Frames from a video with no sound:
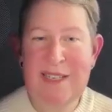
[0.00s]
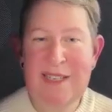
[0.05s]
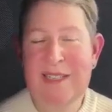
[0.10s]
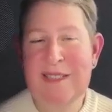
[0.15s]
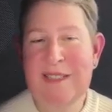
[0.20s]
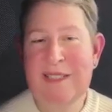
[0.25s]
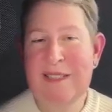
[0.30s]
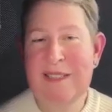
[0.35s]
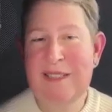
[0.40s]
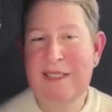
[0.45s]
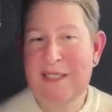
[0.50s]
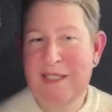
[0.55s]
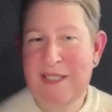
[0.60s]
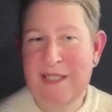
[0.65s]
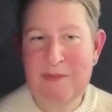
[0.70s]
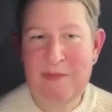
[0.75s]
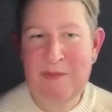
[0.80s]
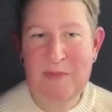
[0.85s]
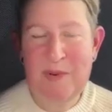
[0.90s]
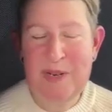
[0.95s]
like the
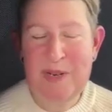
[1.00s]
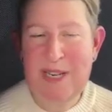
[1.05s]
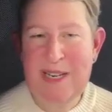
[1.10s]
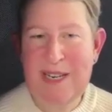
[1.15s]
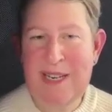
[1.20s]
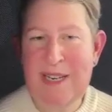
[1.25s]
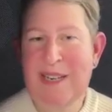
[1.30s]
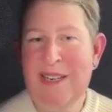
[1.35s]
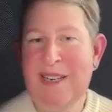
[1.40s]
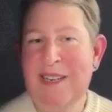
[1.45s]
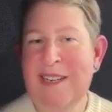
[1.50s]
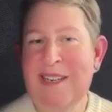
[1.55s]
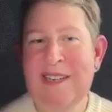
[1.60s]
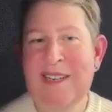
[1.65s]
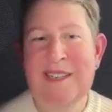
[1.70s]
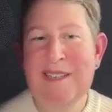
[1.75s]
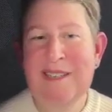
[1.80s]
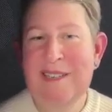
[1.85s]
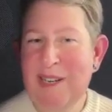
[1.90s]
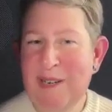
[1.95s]
lithium we need,
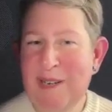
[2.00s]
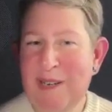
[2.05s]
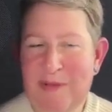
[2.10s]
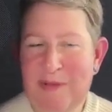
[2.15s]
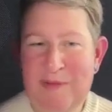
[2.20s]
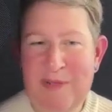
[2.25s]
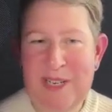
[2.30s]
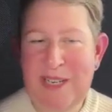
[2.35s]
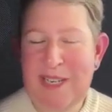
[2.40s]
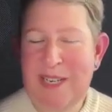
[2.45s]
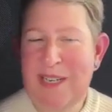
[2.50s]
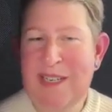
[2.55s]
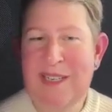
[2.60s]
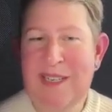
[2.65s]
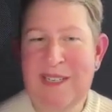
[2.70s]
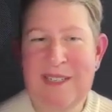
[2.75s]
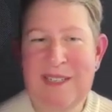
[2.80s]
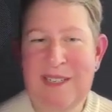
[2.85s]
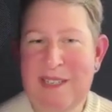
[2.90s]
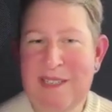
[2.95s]
copper we
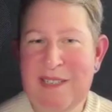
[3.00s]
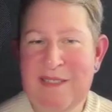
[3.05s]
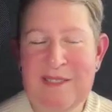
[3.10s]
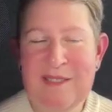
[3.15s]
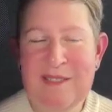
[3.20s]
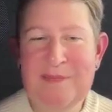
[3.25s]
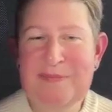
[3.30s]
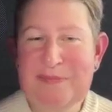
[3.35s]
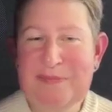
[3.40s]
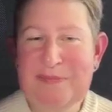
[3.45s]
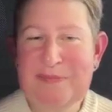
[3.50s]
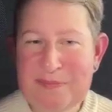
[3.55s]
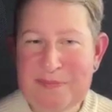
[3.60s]
need, nickel,